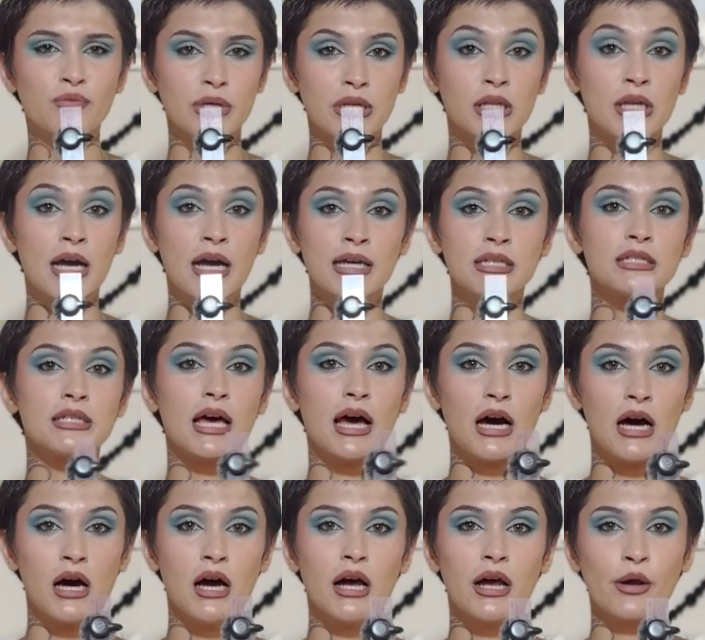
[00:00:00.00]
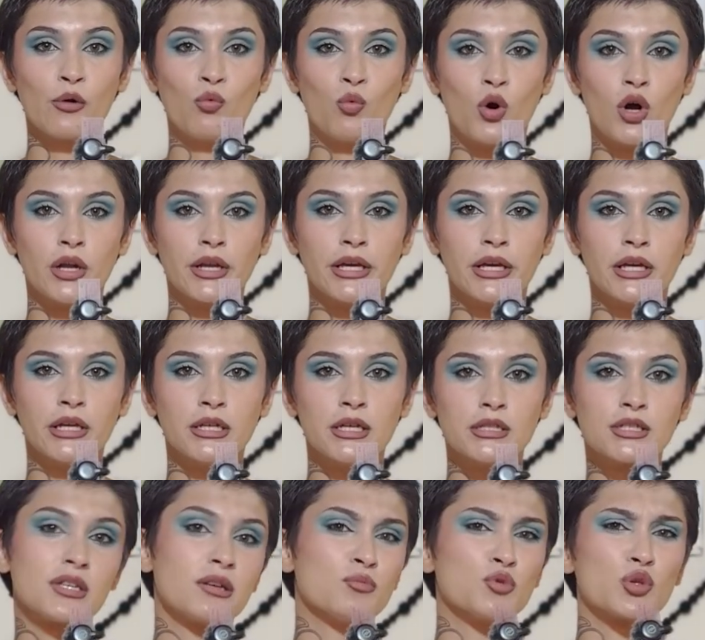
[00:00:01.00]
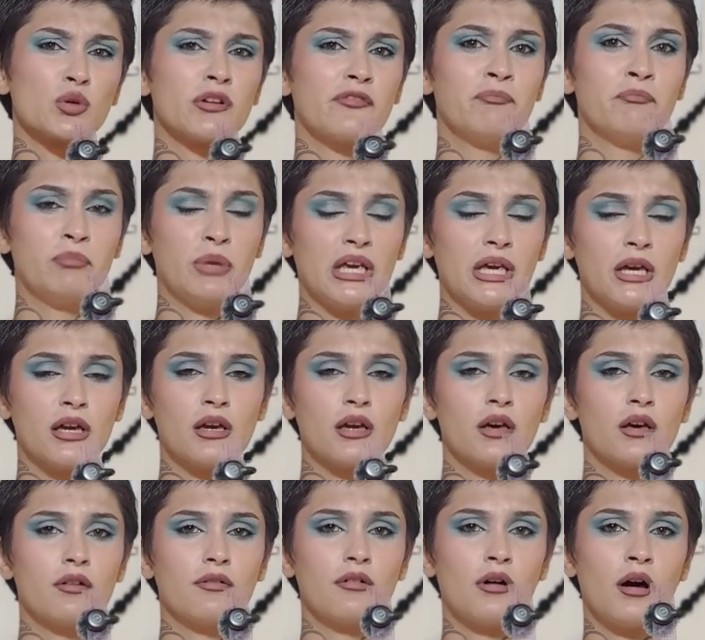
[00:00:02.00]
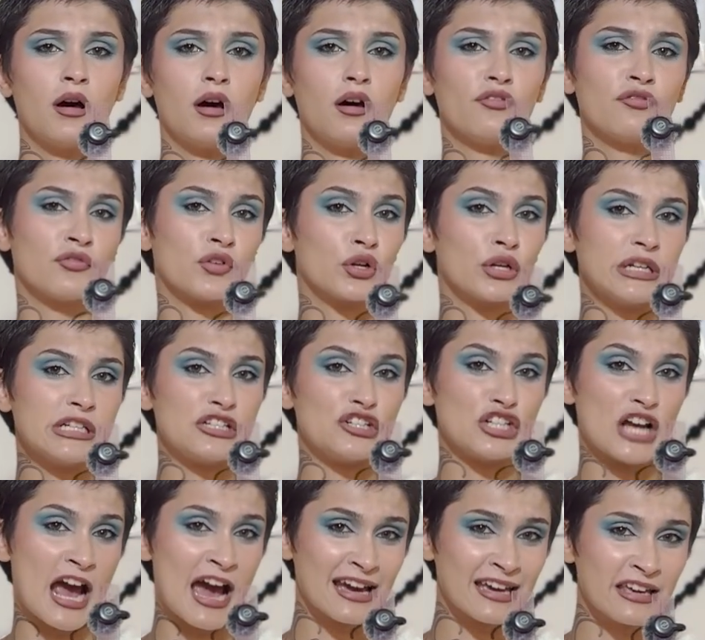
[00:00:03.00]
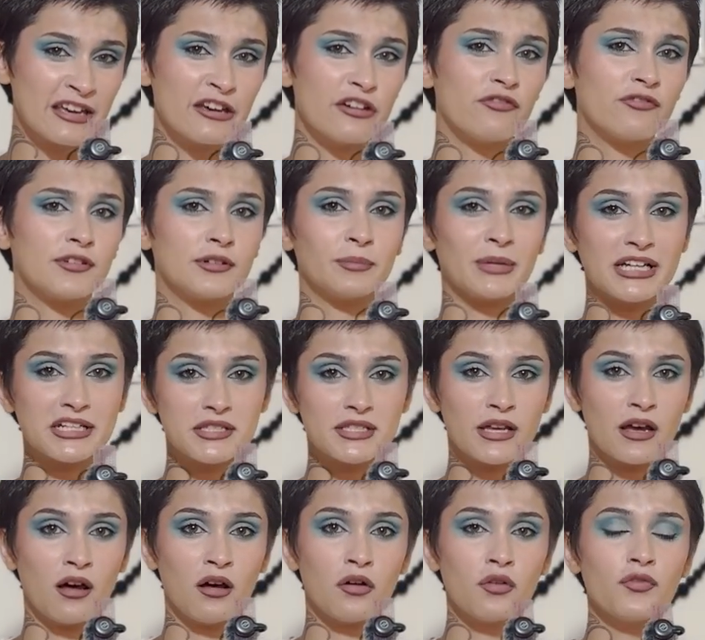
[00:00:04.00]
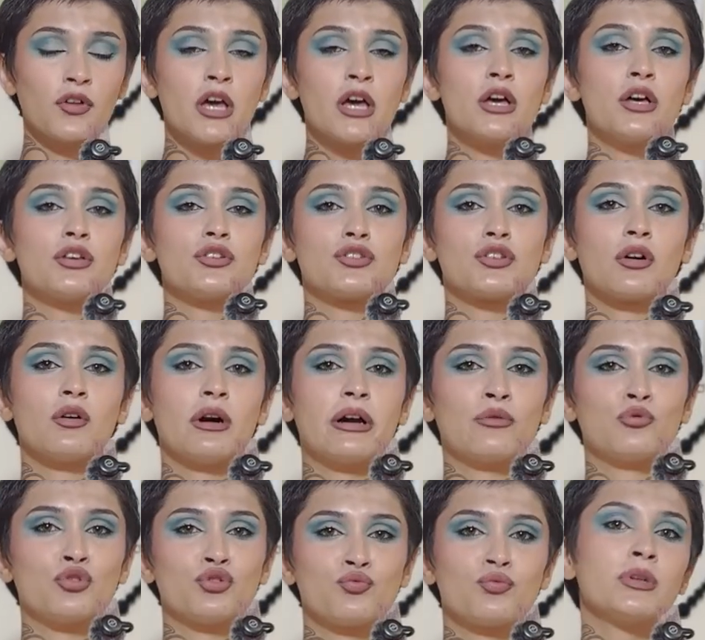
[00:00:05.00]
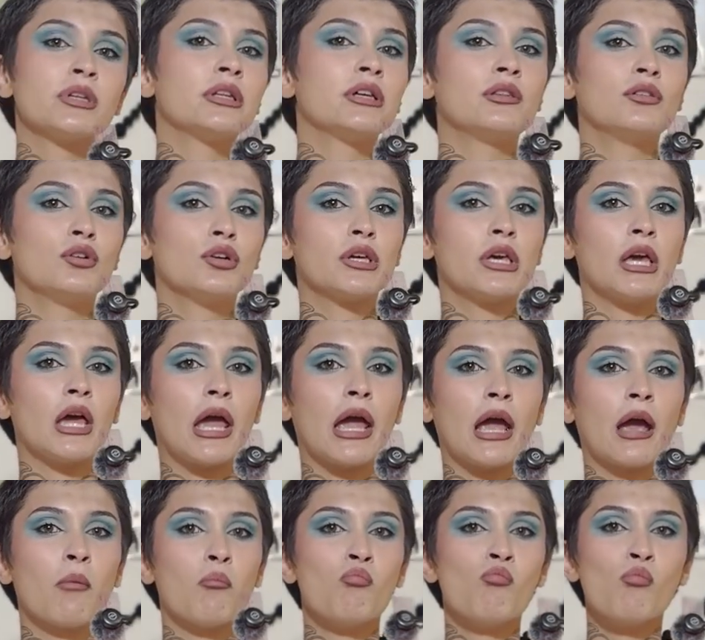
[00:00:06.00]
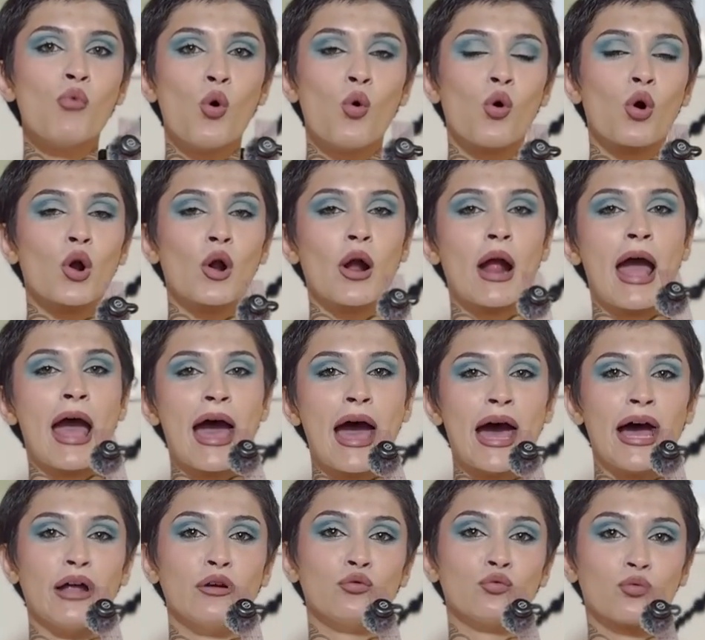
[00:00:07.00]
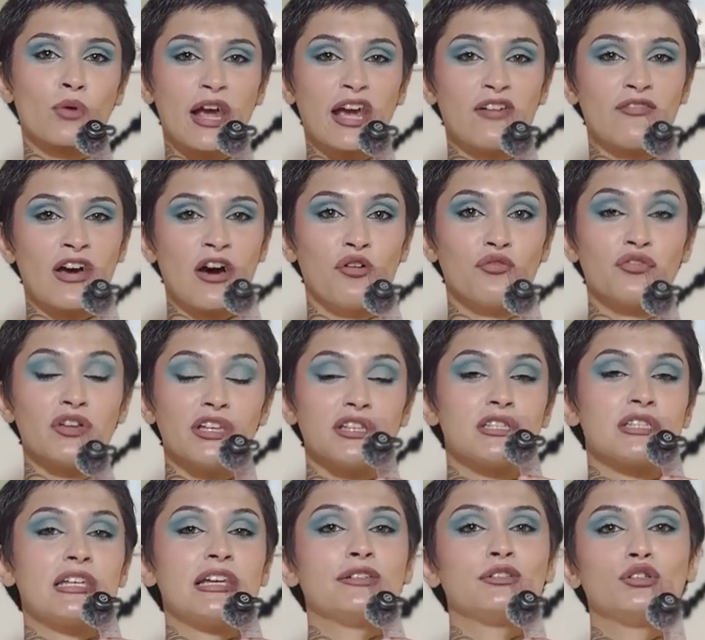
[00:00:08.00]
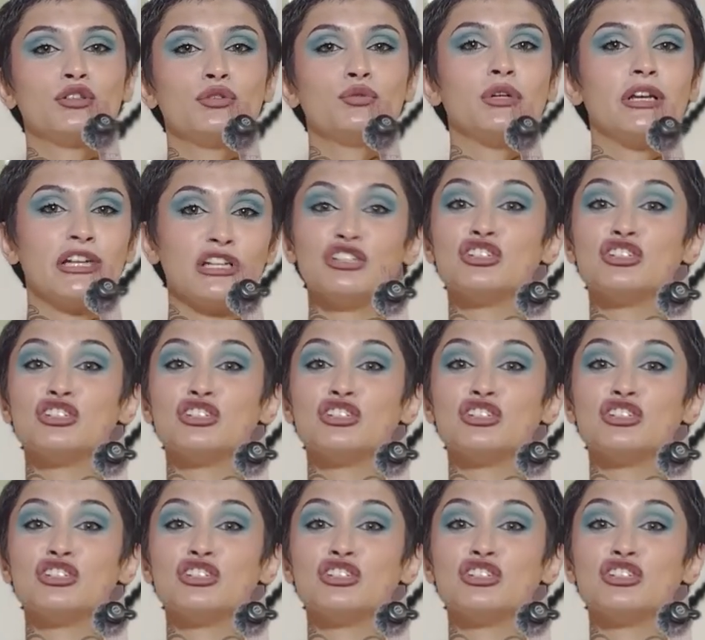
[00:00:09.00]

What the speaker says: realize that I wanted some sort of big furry jacket for myself. So I was really looking more at rave outfits, including